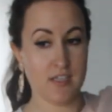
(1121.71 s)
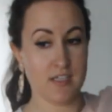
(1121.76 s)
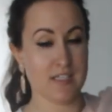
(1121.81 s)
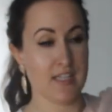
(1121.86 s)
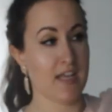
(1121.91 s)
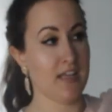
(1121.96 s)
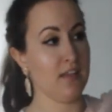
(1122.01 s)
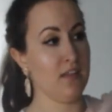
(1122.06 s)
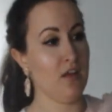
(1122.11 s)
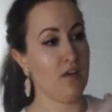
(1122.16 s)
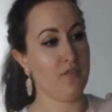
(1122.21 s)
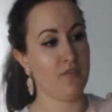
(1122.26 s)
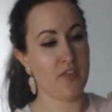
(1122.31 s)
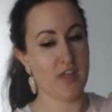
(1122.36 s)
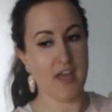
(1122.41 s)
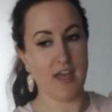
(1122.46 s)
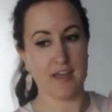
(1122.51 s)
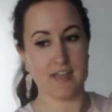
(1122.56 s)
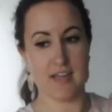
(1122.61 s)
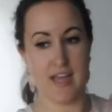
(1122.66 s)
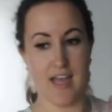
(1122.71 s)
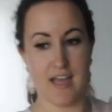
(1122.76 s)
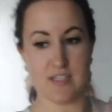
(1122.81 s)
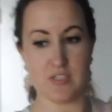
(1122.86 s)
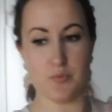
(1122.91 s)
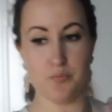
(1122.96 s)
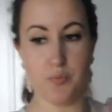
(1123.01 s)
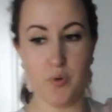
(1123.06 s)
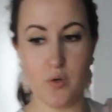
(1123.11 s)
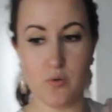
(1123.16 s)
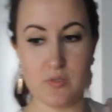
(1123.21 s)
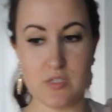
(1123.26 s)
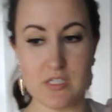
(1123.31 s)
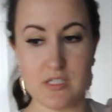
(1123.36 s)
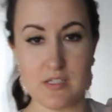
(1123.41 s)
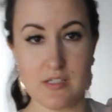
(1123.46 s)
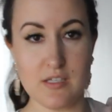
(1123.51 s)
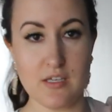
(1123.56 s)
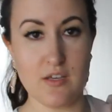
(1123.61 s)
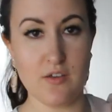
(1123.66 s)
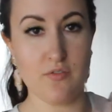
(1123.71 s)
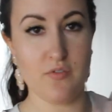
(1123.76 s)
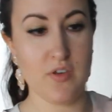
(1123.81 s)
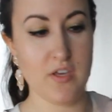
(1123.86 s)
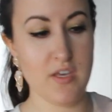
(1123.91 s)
So I love that. It has a bow sleeve